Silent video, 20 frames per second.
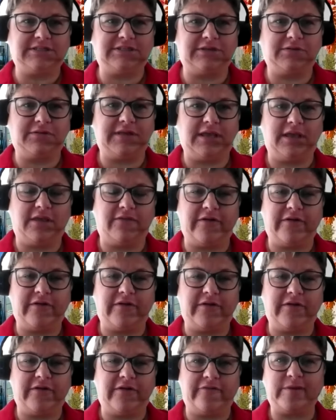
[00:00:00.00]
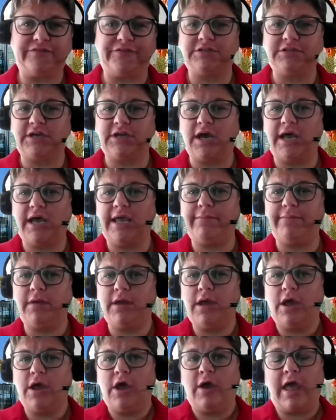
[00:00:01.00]
So thank you very much for your time.
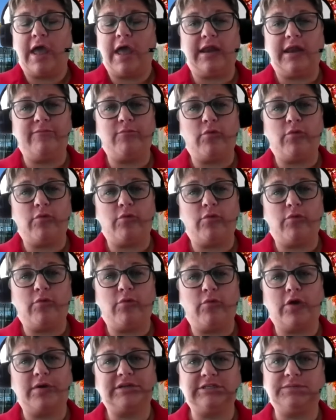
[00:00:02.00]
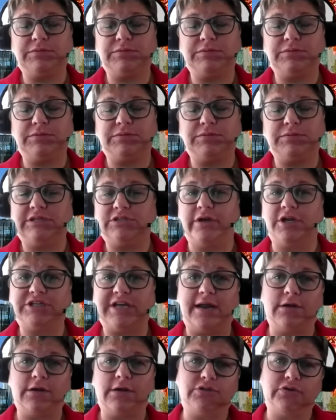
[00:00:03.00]
Any more questions, please join our
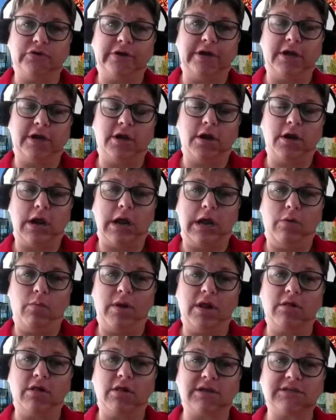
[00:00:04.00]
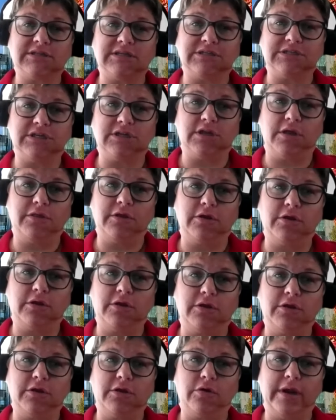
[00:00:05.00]
chat or join our uh, one o'clock session on the
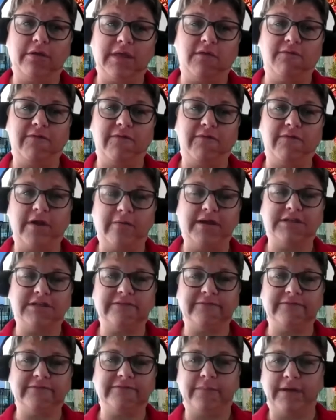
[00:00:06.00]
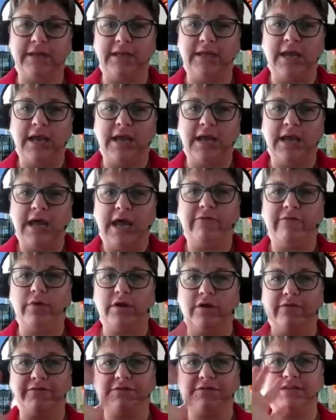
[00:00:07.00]
career. Thank you very much, everybody. Have a
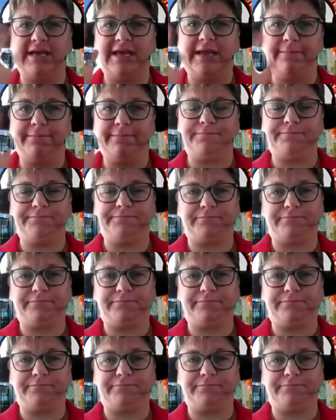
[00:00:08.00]
wonderful day.